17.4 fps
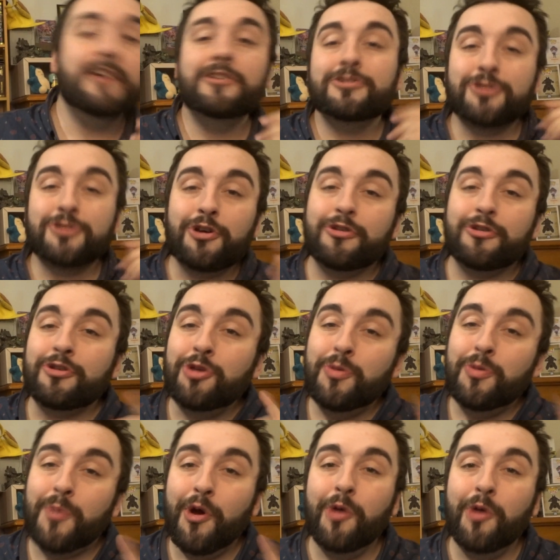So the new
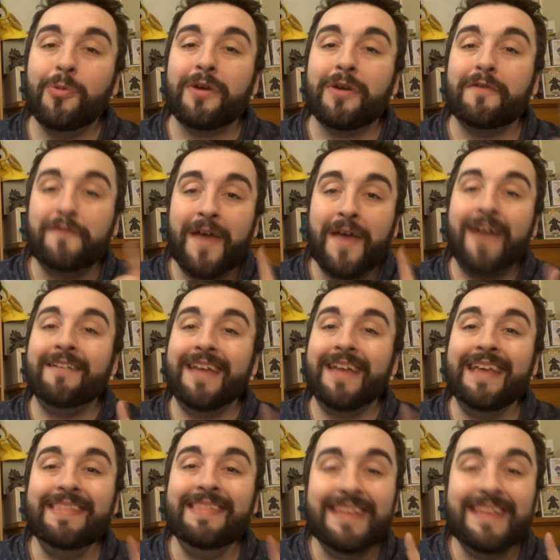Pokemon found in the